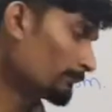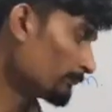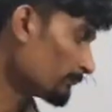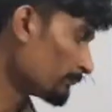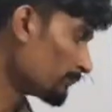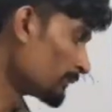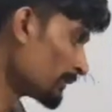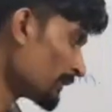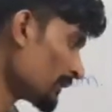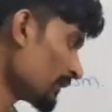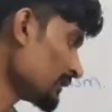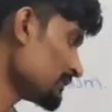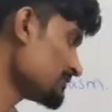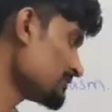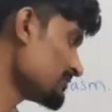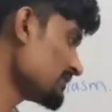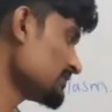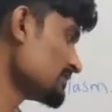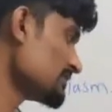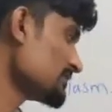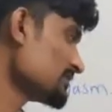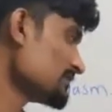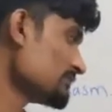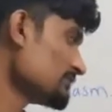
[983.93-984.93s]
blood
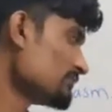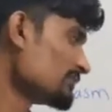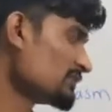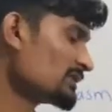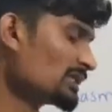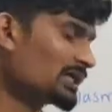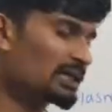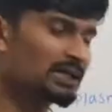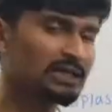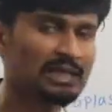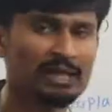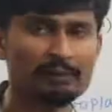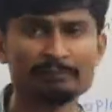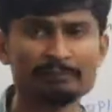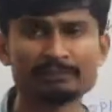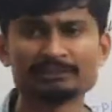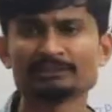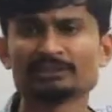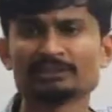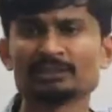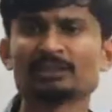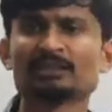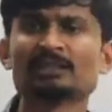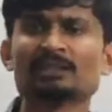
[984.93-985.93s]
cells which are
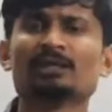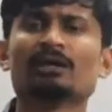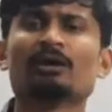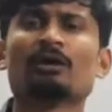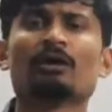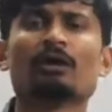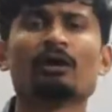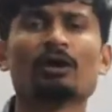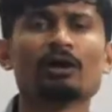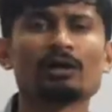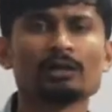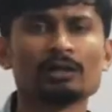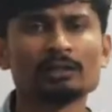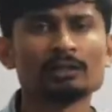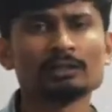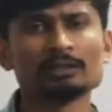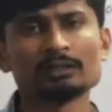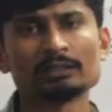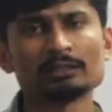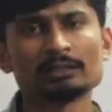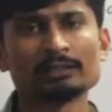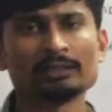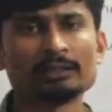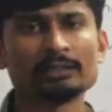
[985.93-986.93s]
damaged or
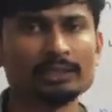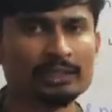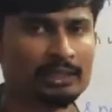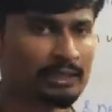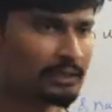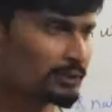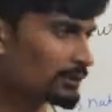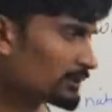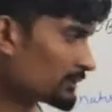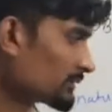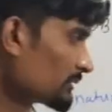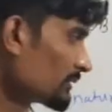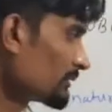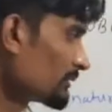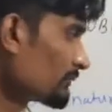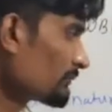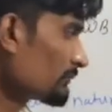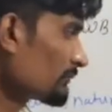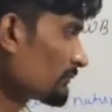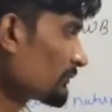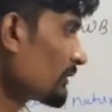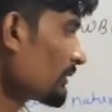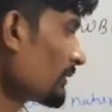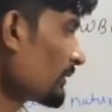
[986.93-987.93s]
dead
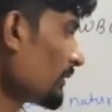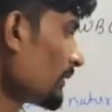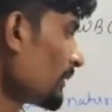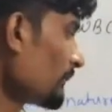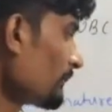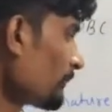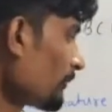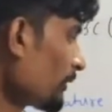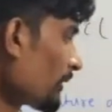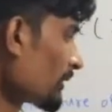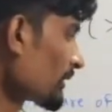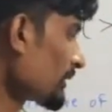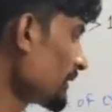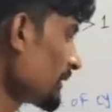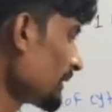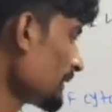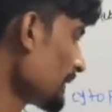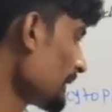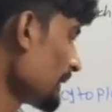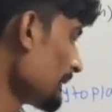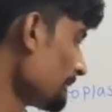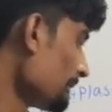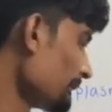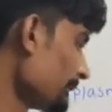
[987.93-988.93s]
for the
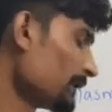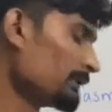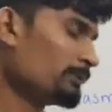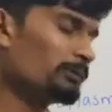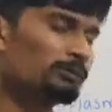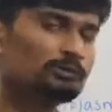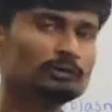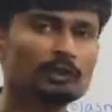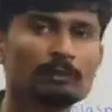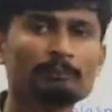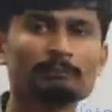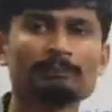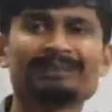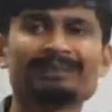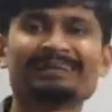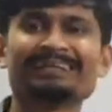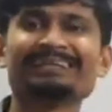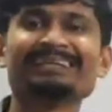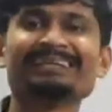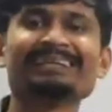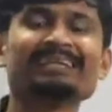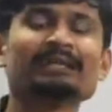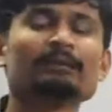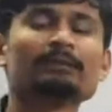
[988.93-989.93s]
purpose of
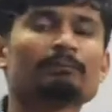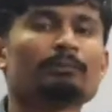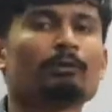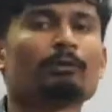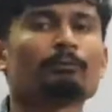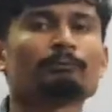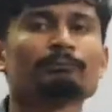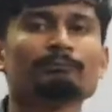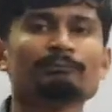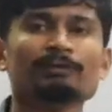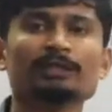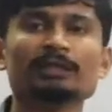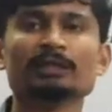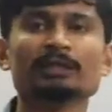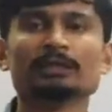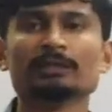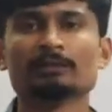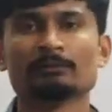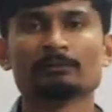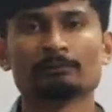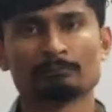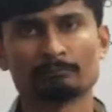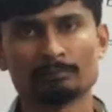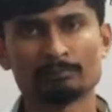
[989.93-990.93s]
cleaning from the
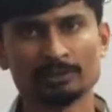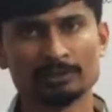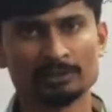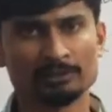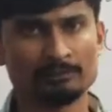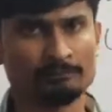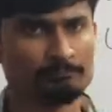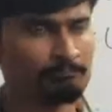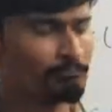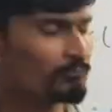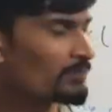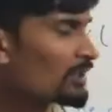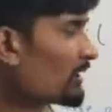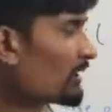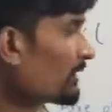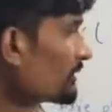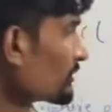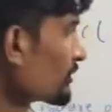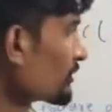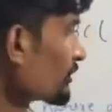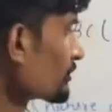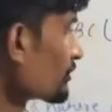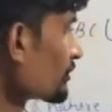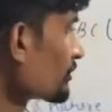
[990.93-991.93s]
blood.
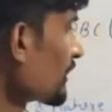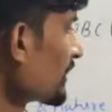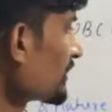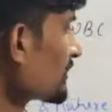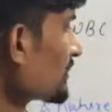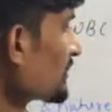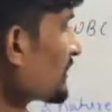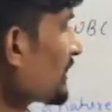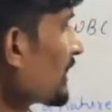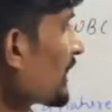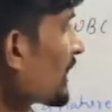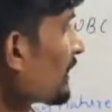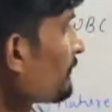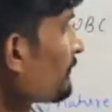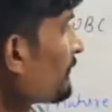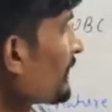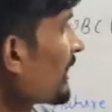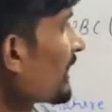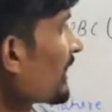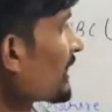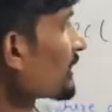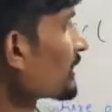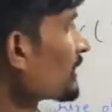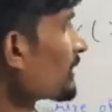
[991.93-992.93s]
So students, here we
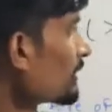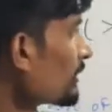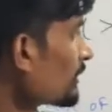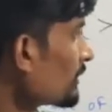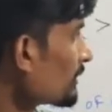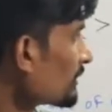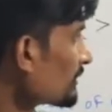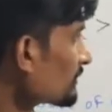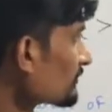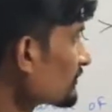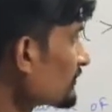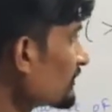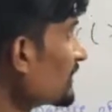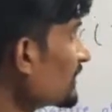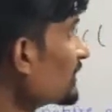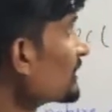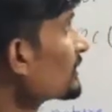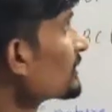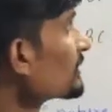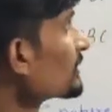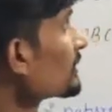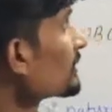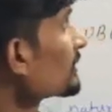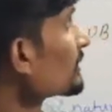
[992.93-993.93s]
are seeing